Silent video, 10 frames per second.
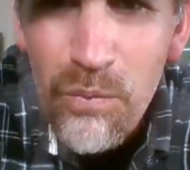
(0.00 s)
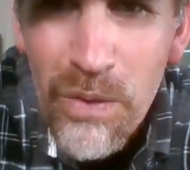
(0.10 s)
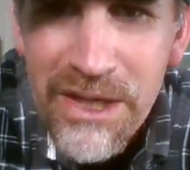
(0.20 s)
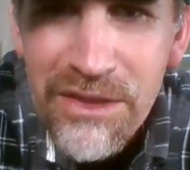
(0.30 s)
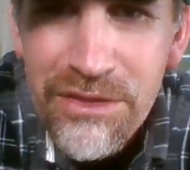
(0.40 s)

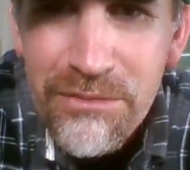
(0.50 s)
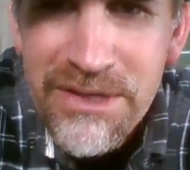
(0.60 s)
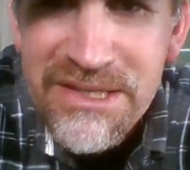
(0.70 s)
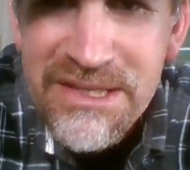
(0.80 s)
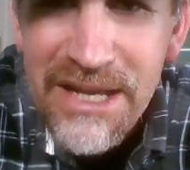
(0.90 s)
win in three
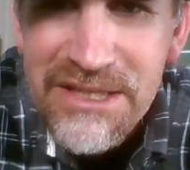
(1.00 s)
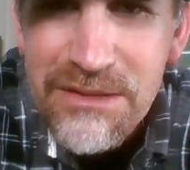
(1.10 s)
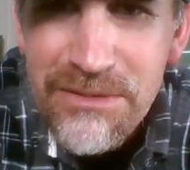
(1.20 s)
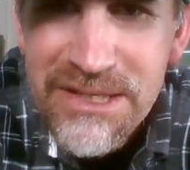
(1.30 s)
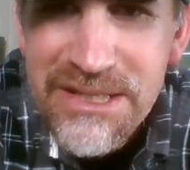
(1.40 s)
sets,
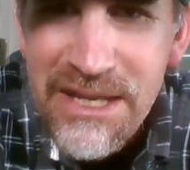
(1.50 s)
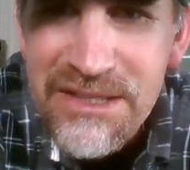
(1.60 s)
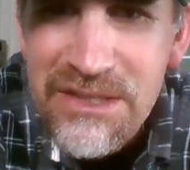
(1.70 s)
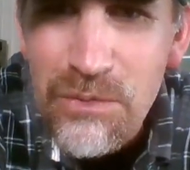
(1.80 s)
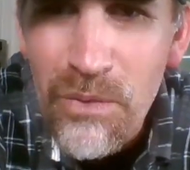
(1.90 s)
three sets
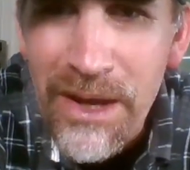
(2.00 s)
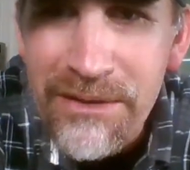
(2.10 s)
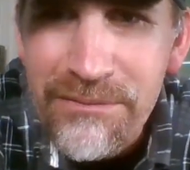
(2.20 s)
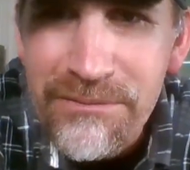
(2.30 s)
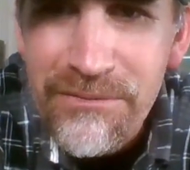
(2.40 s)
to one.